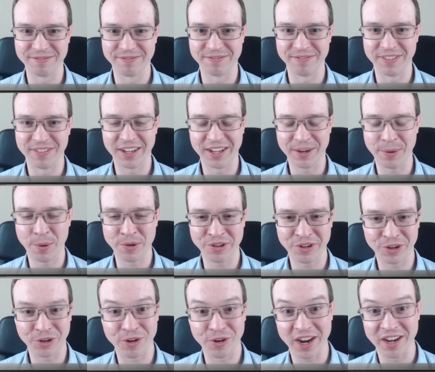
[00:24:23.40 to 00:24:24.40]
it wasn't
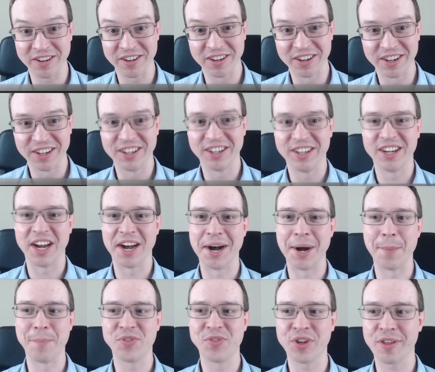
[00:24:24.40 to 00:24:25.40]
great.
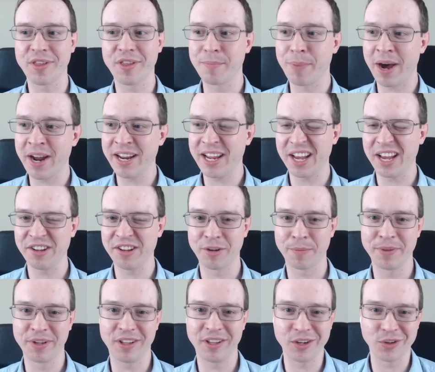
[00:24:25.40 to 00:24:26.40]
So the body has
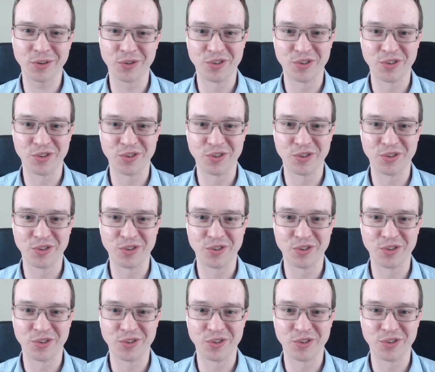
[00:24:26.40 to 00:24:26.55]
something like